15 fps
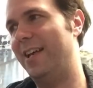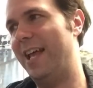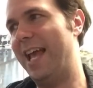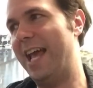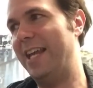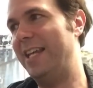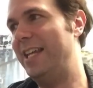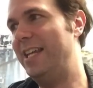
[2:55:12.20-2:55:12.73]

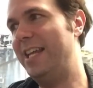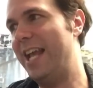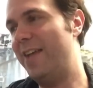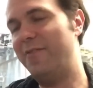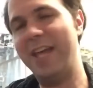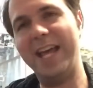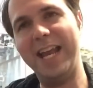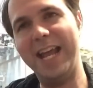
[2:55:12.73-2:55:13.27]
And he
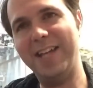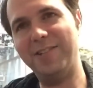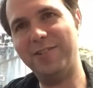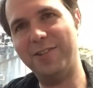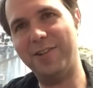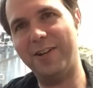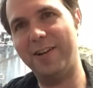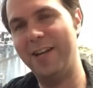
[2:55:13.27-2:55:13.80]
gave that
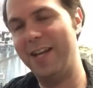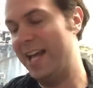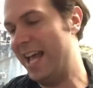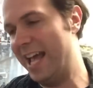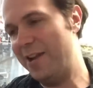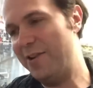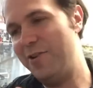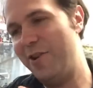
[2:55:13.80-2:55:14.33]
answer,
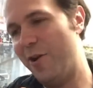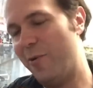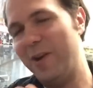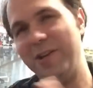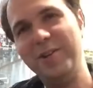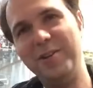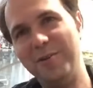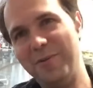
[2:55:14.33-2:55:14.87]
and no
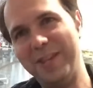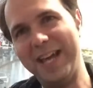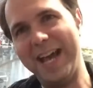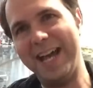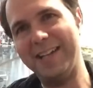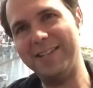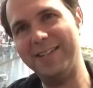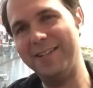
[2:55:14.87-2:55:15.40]
one knew that.
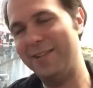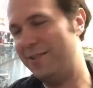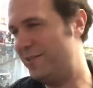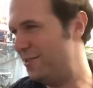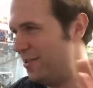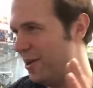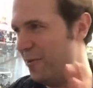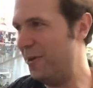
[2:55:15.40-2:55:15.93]

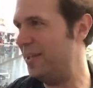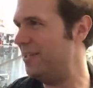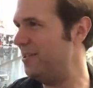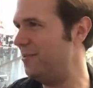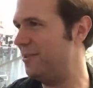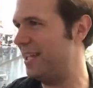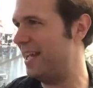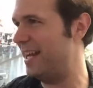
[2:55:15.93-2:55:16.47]
No one
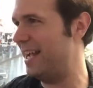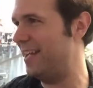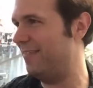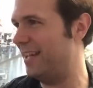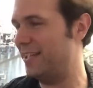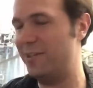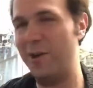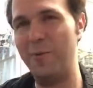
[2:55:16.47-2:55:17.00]
knew that.
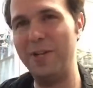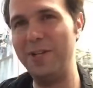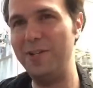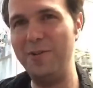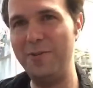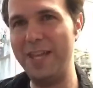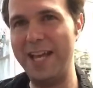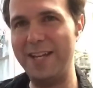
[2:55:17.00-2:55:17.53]
Like, no one
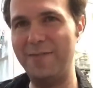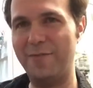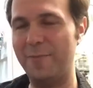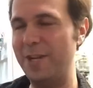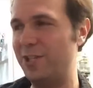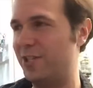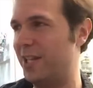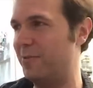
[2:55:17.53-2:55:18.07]
knew that
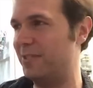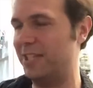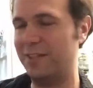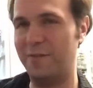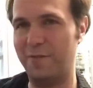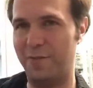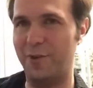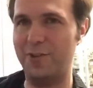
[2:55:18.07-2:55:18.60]
information. That was like the
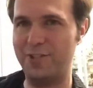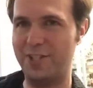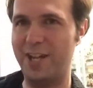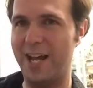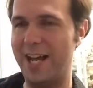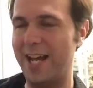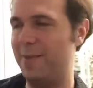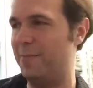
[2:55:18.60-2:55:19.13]
first
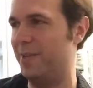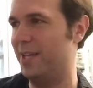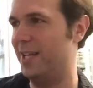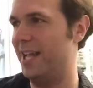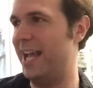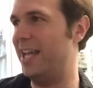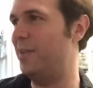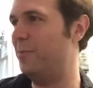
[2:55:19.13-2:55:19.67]
time
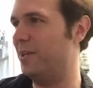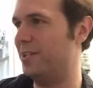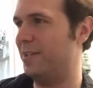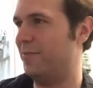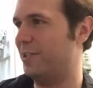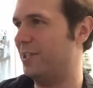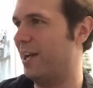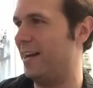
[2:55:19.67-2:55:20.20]
anyone has
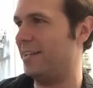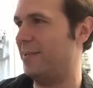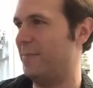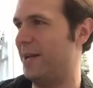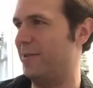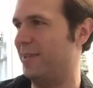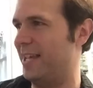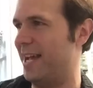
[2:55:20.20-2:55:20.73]
ever talked
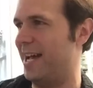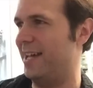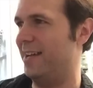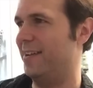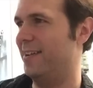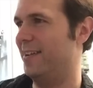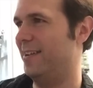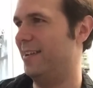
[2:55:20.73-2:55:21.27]
about that,
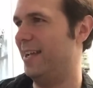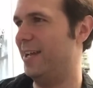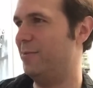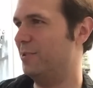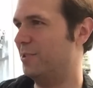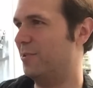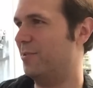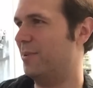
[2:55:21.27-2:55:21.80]
and it
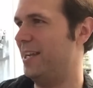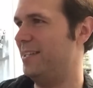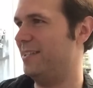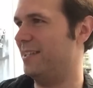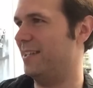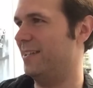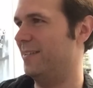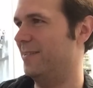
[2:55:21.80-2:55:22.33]
was
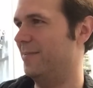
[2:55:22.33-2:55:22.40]
crazy.